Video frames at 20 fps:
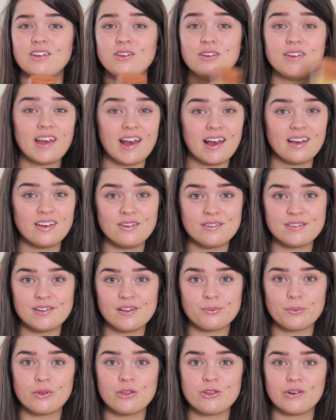You can use
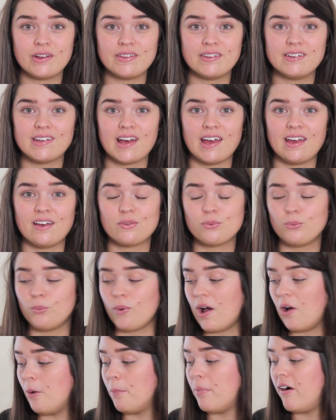this one during the day as
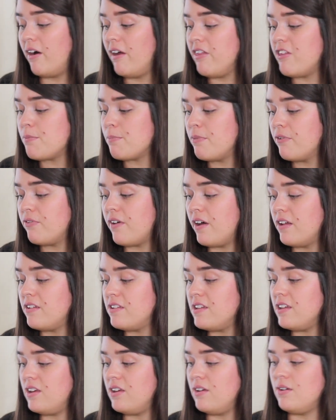well, but I just prefer
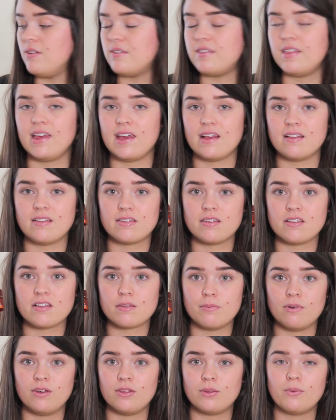to use the Instant
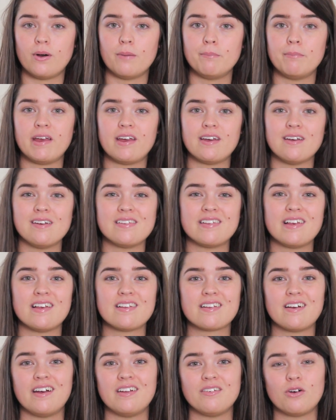Smooth one because
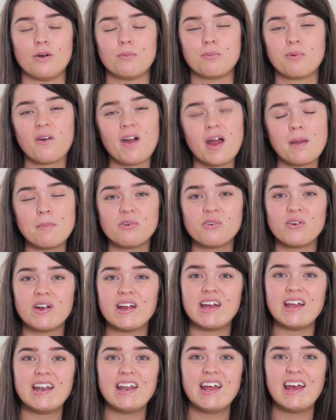it's kind of got primer
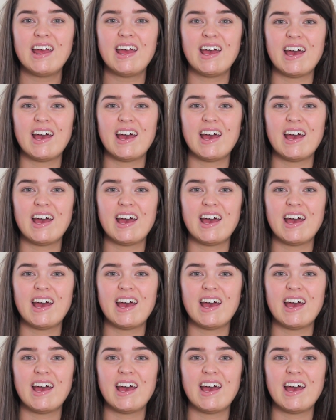in